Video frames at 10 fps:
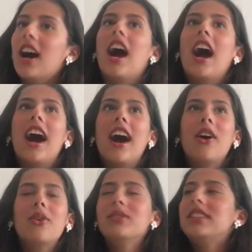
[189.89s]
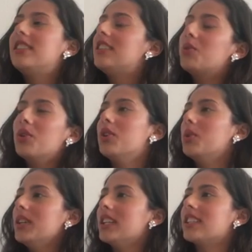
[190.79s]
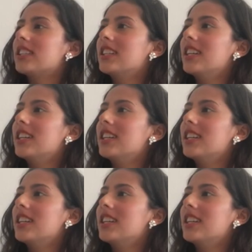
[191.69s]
How do you do it?